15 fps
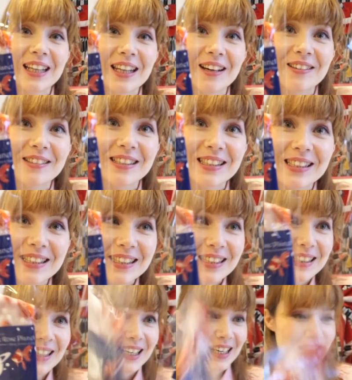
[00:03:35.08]
at those.
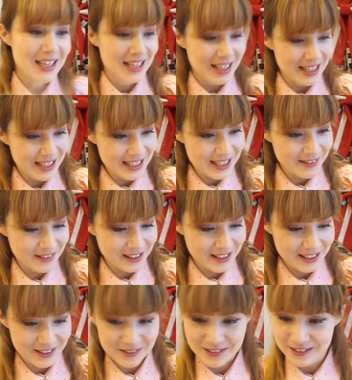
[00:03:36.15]
Let's have a
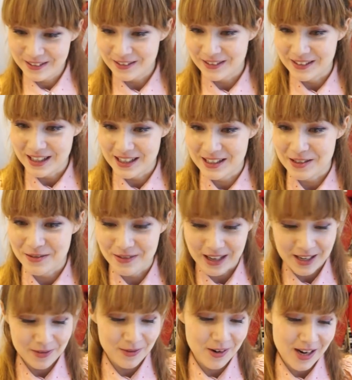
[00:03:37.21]
look. Ooh, there's a
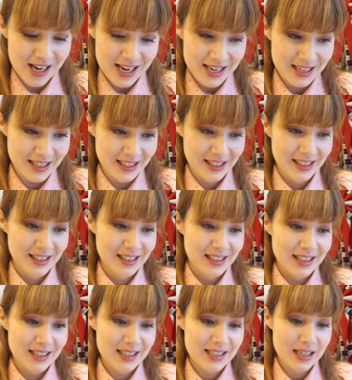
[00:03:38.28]
red one.
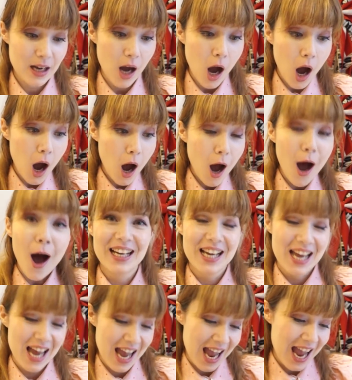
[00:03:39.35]
Let's see.
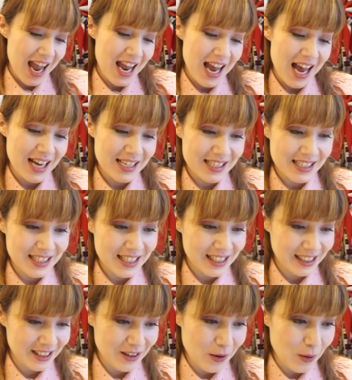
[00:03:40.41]
It has
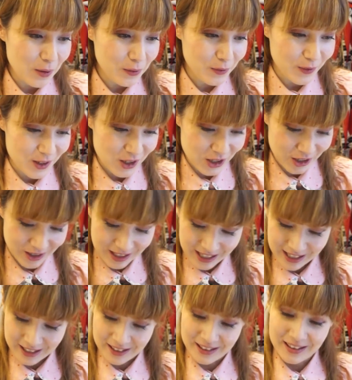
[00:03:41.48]
little goldfish on
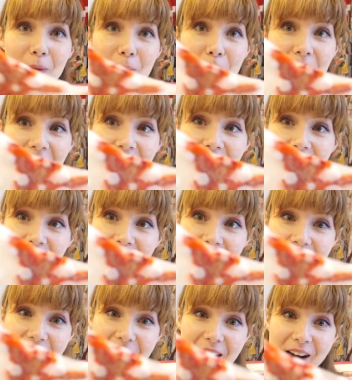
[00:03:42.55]
it.
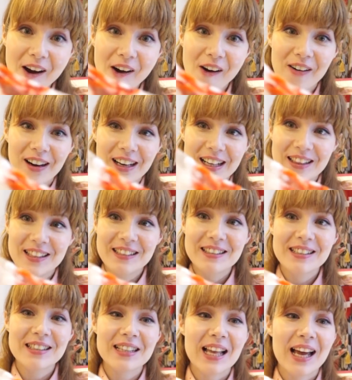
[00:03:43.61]
Wow. This
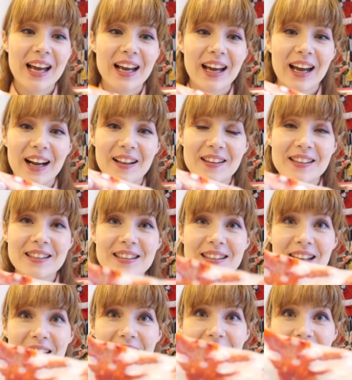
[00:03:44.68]
is
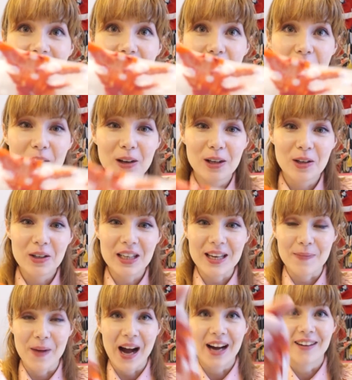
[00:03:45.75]
like a whole
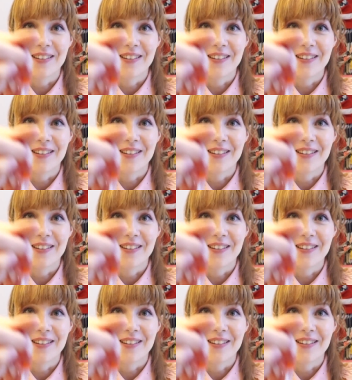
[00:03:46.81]
Lucky Pack